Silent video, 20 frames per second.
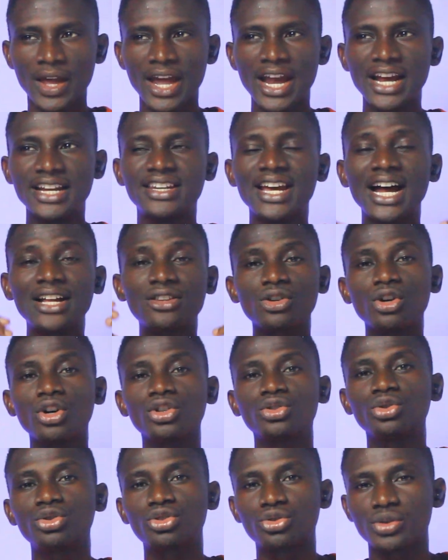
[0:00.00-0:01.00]
and that
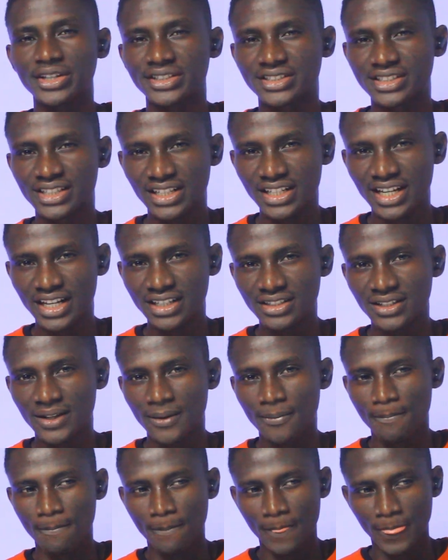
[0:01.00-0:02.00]
also translates
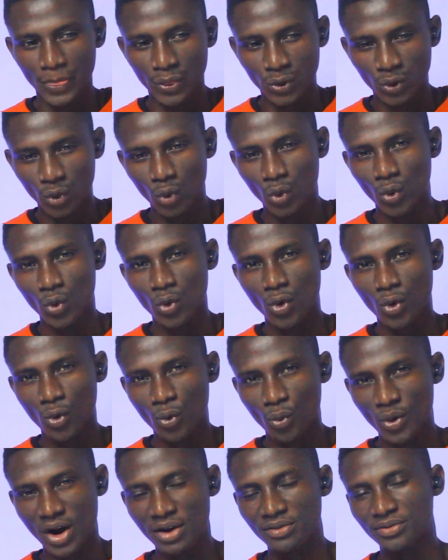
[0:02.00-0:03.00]
to
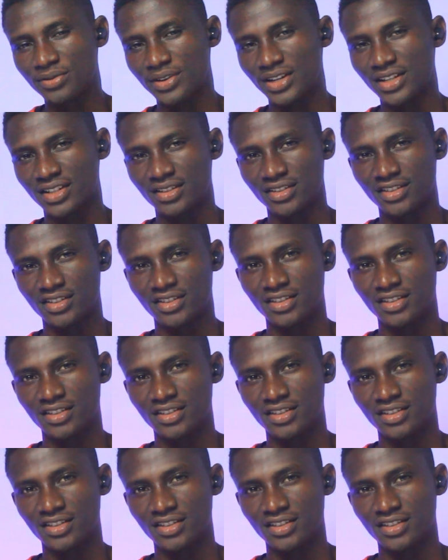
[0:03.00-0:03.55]
one thing.